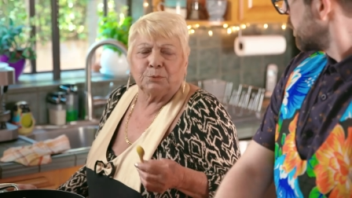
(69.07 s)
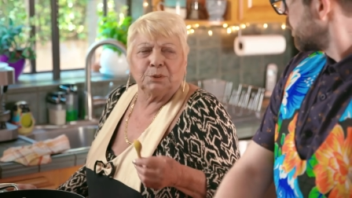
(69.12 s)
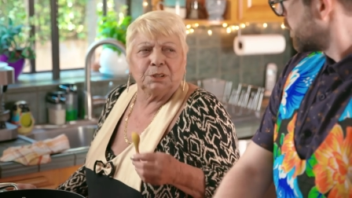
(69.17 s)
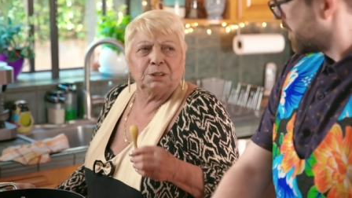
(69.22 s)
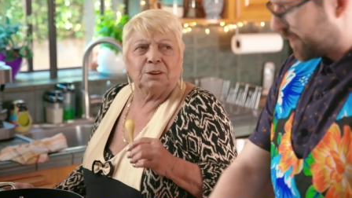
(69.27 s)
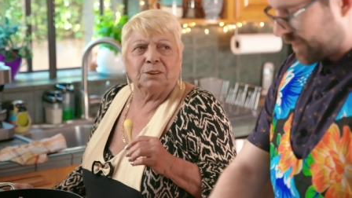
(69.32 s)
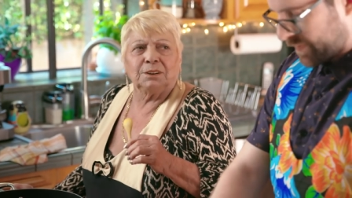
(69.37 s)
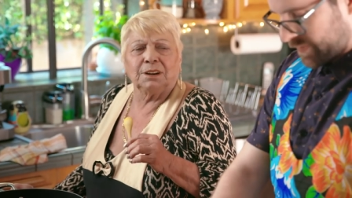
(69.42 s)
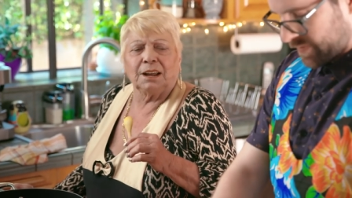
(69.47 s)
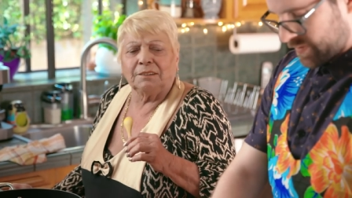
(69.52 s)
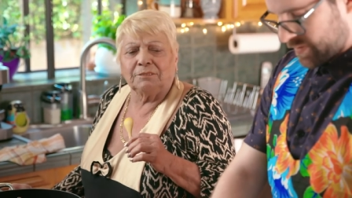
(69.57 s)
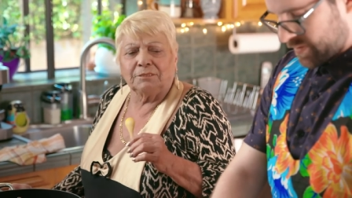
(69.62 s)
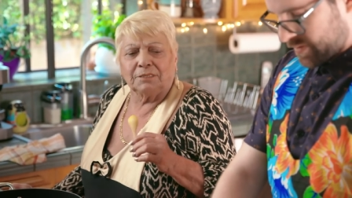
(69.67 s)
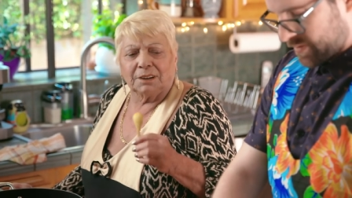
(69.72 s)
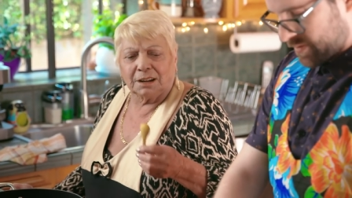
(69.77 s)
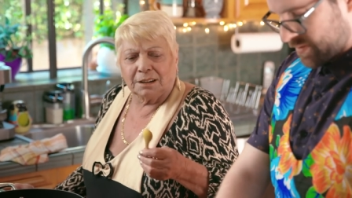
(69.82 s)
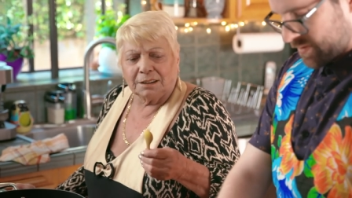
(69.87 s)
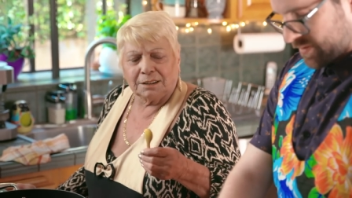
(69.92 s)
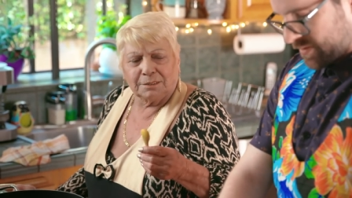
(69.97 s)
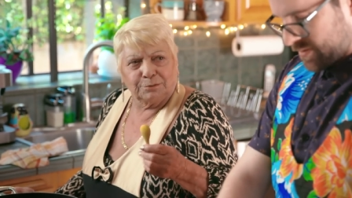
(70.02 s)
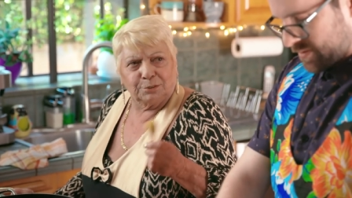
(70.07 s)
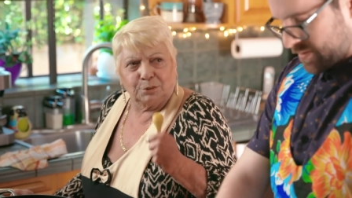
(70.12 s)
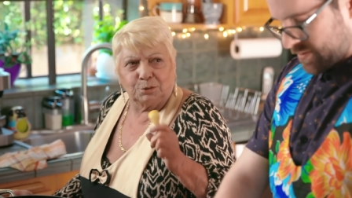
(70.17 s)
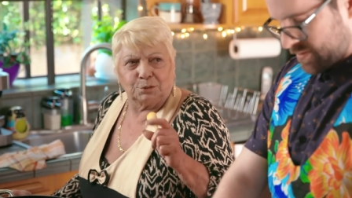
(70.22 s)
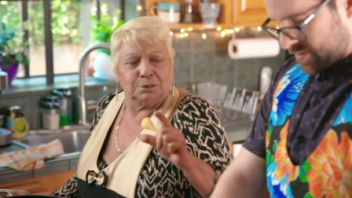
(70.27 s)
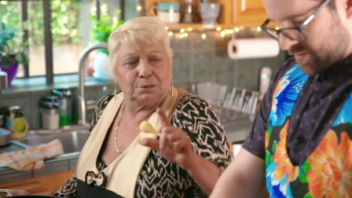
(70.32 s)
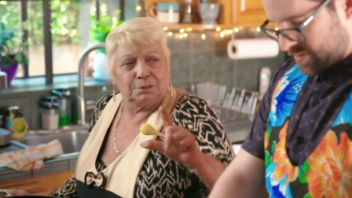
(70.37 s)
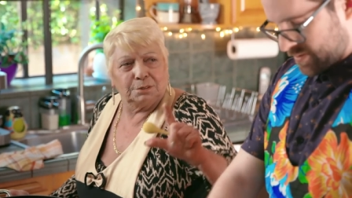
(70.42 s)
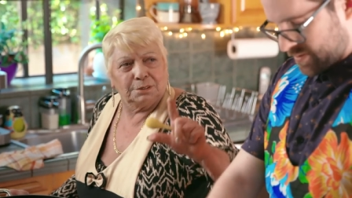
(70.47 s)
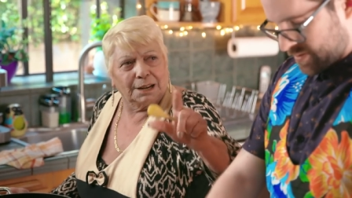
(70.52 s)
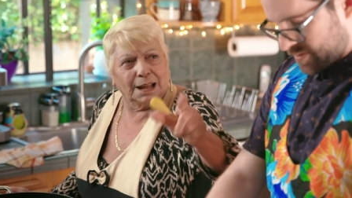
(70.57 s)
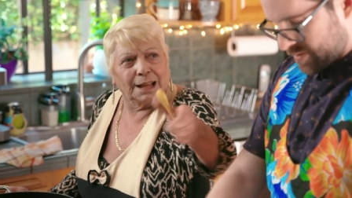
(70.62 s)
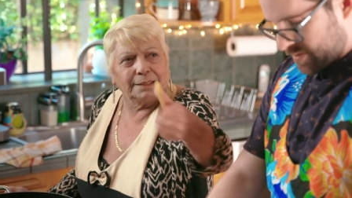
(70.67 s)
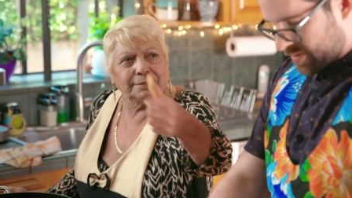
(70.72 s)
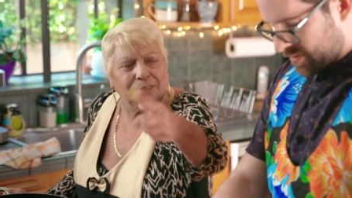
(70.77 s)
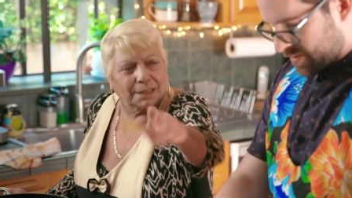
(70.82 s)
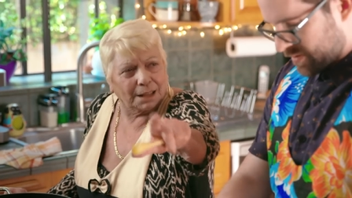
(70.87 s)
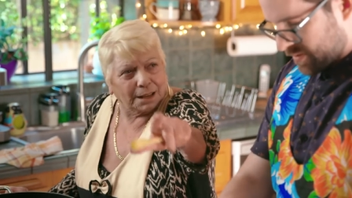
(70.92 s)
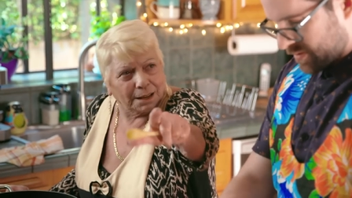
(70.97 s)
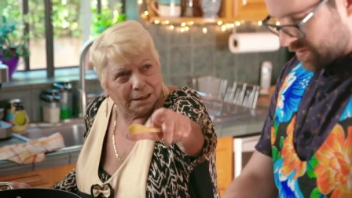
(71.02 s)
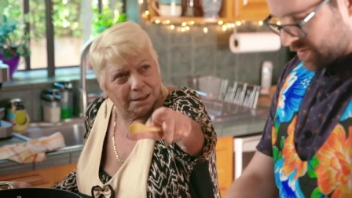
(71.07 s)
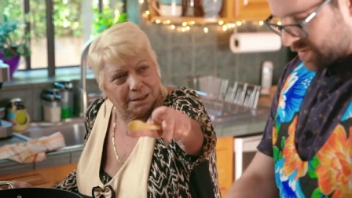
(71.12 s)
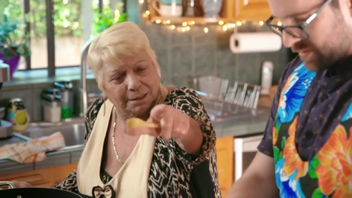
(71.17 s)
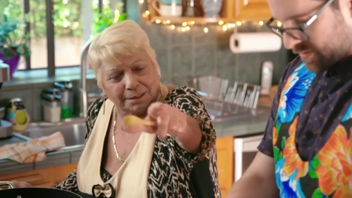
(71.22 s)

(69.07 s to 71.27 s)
we don't have uh, food, nothing.